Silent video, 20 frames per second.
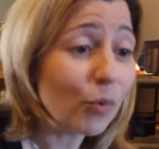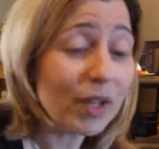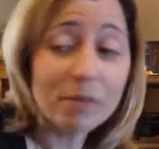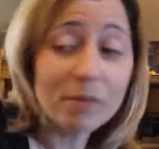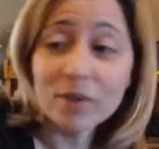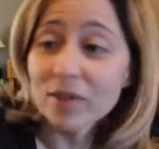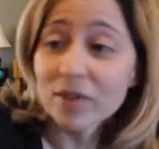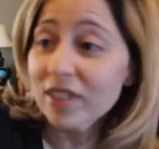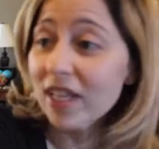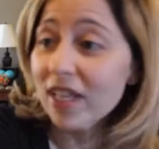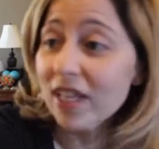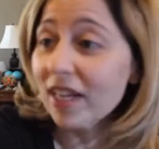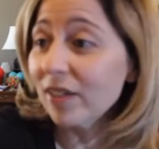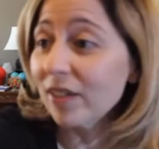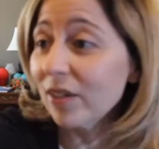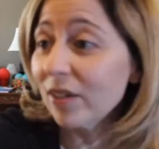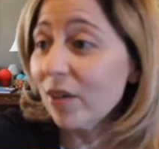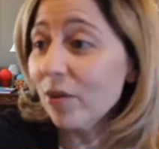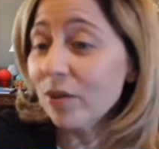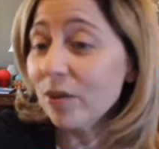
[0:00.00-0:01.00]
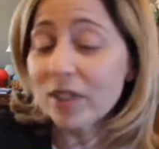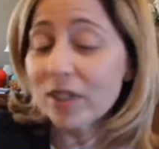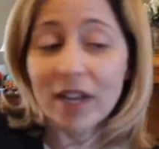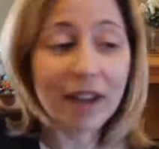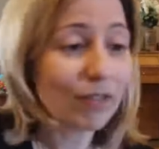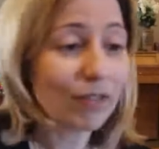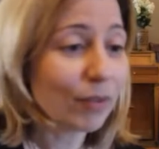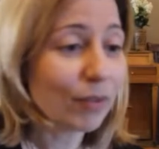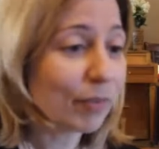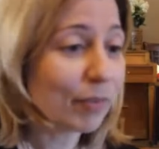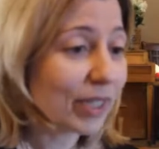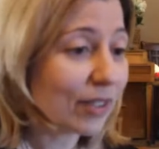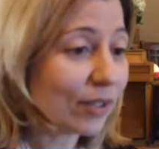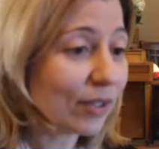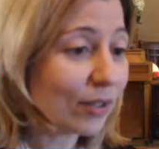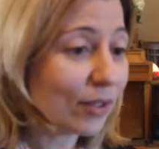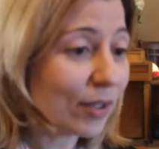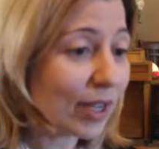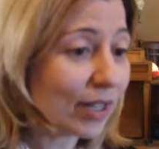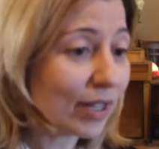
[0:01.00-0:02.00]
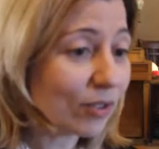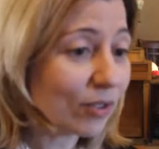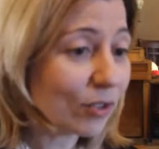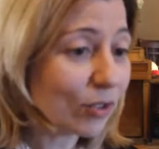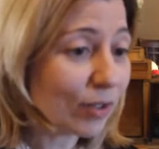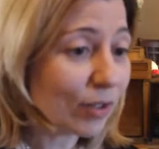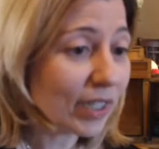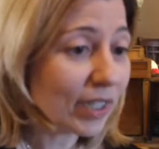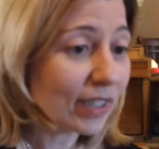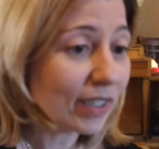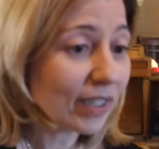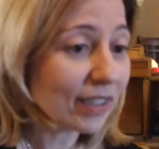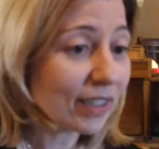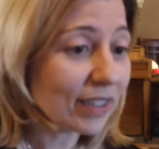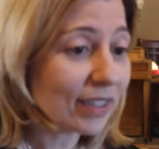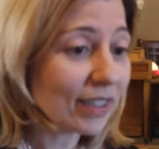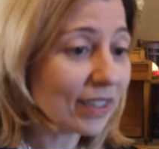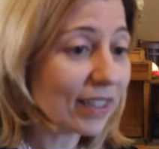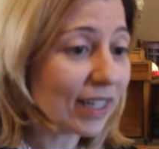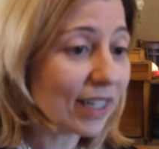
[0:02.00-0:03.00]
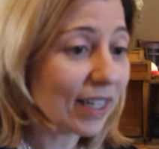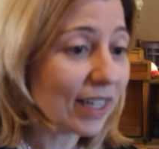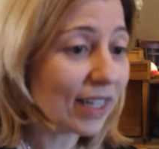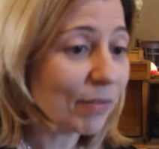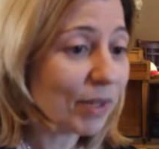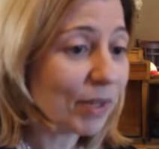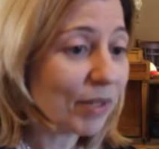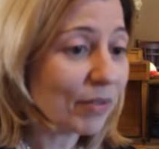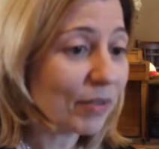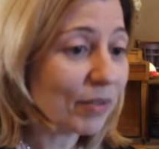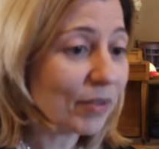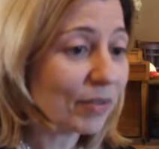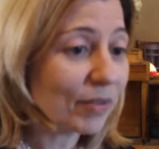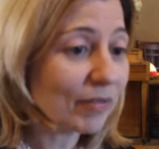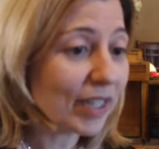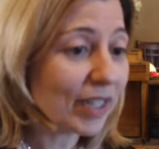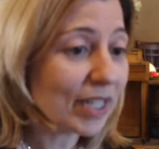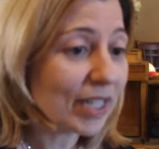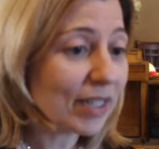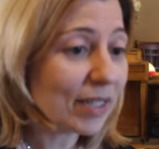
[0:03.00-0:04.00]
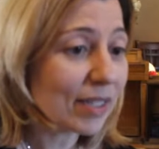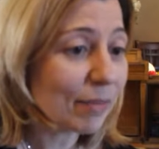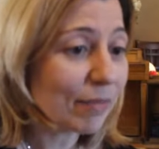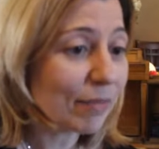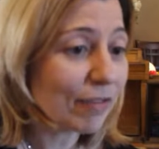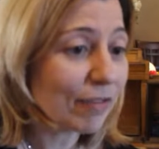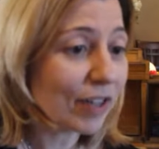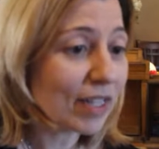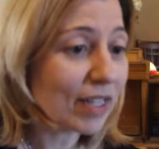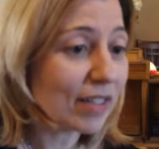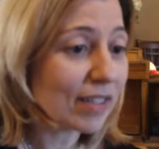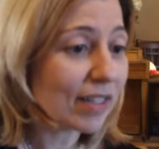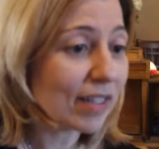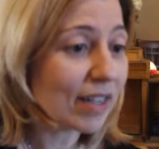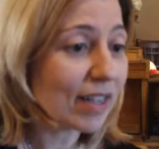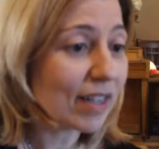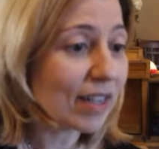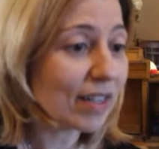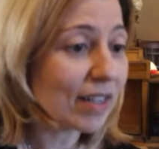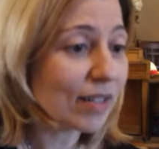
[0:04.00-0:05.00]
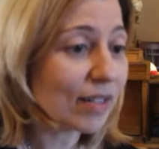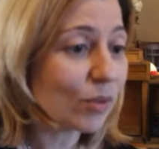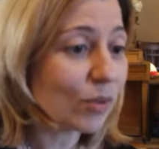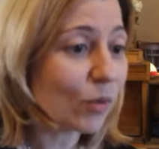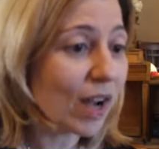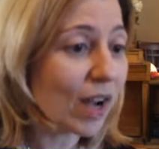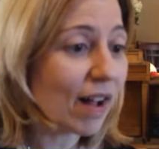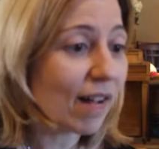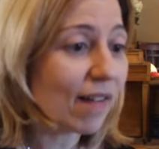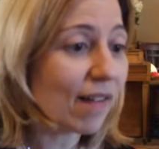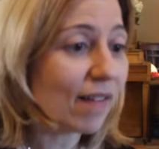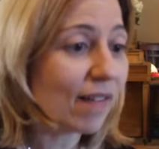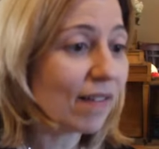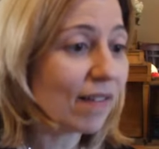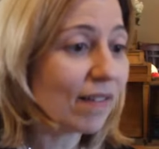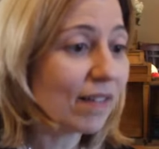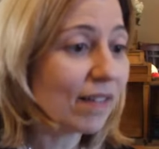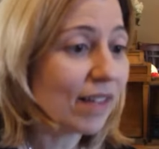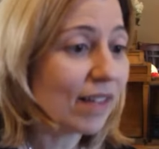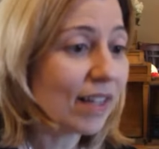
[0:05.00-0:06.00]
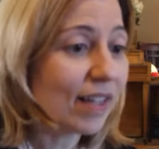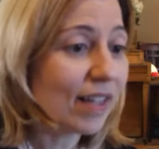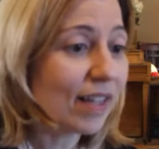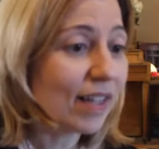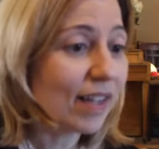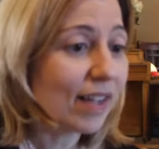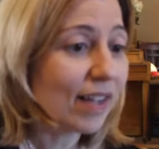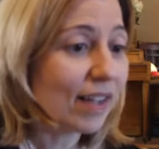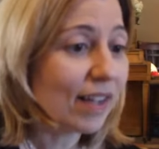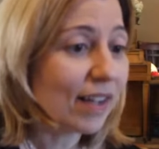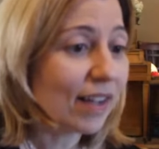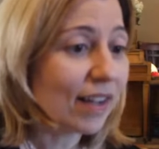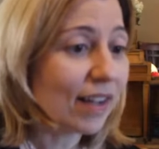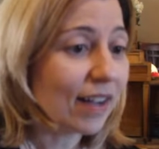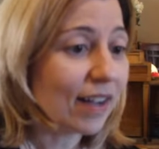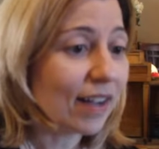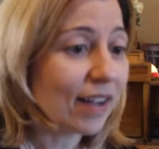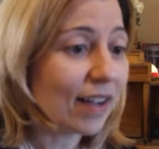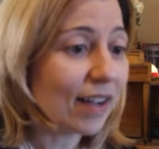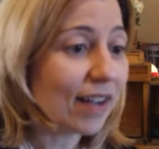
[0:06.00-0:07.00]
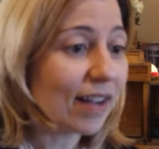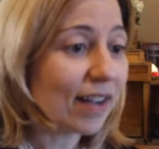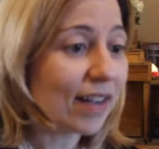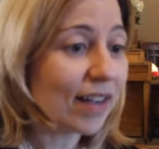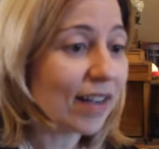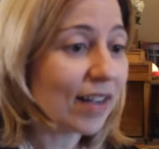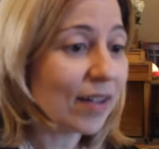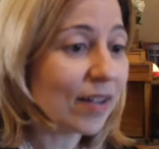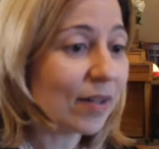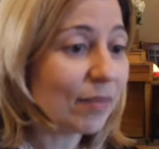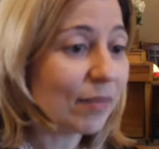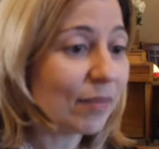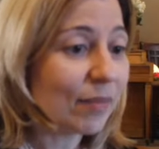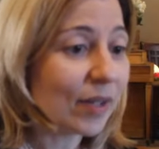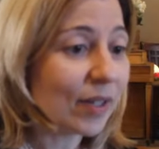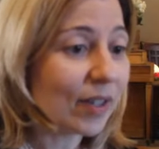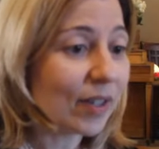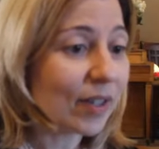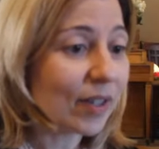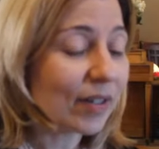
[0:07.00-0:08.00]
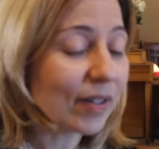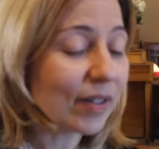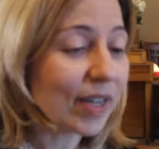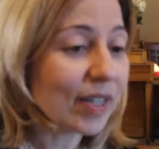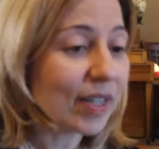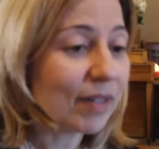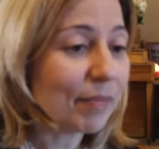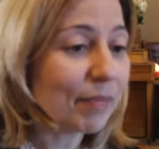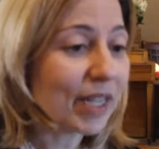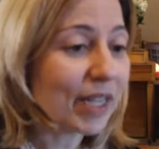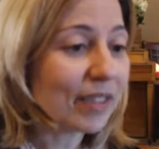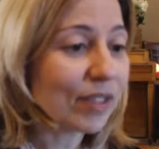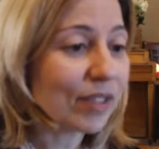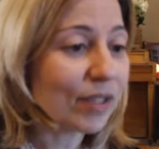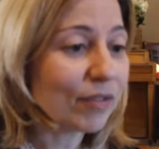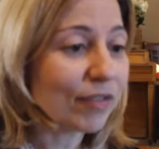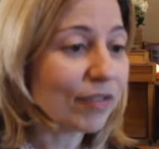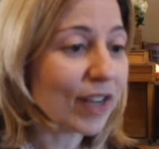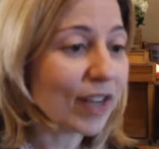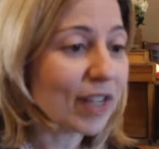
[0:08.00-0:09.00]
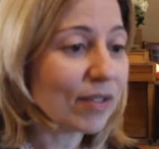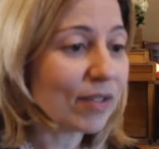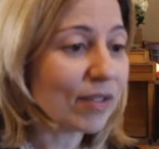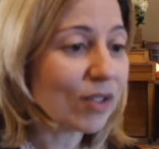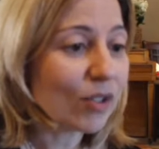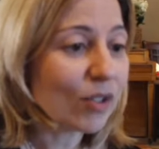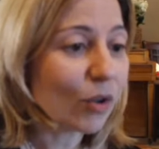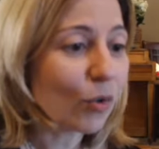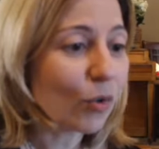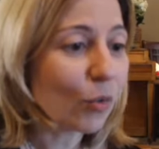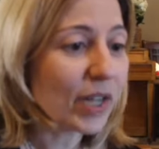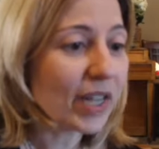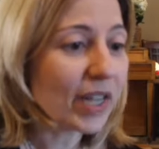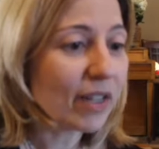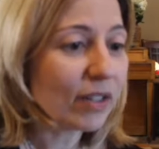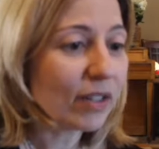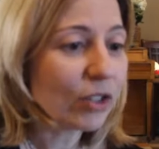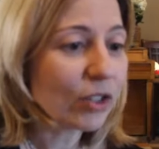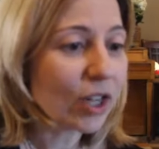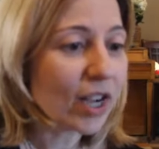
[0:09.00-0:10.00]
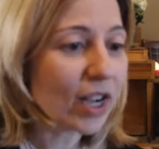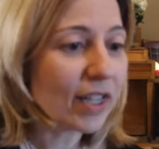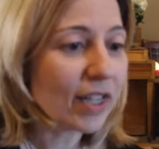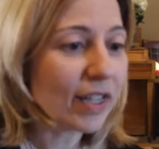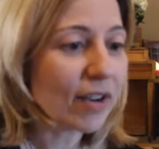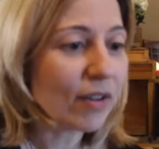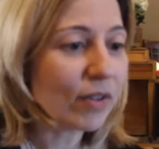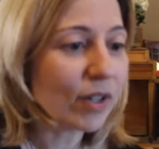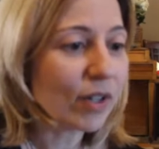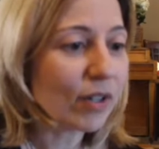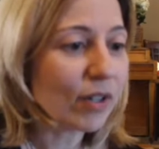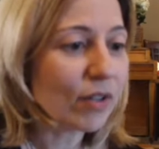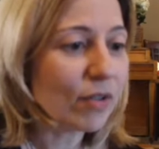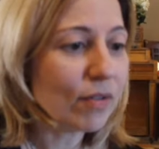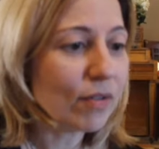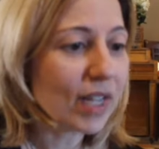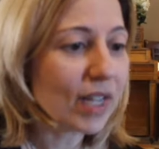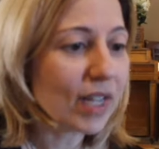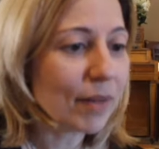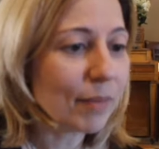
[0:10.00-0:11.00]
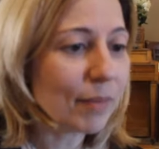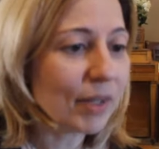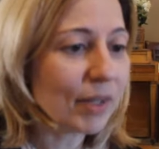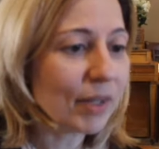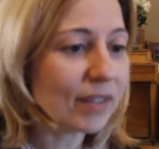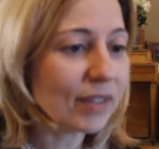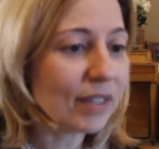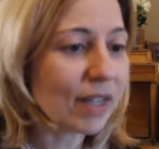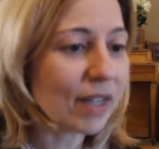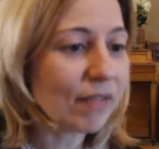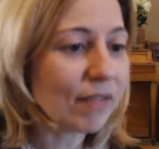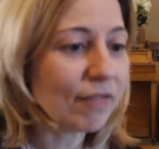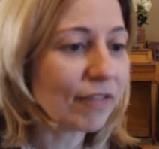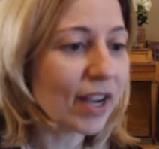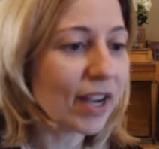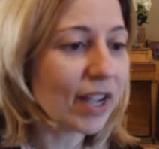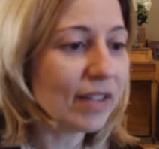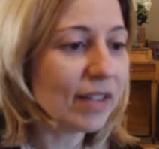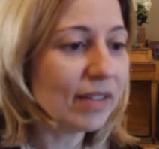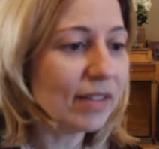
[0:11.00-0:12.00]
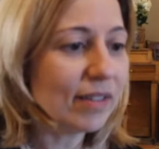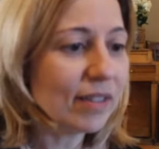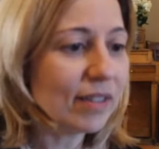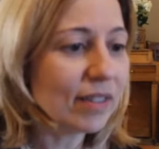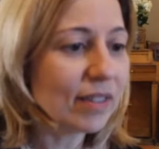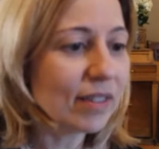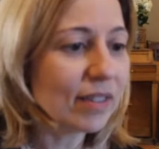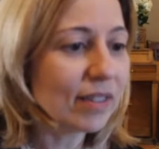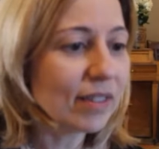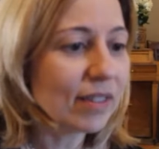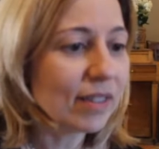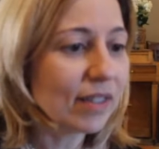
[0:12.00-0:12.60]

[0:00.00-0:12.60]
will say hello to everybody who has joined us today. We will invite some friends on as well. All right, my dear friends. So we are trying out a new camera today, friends.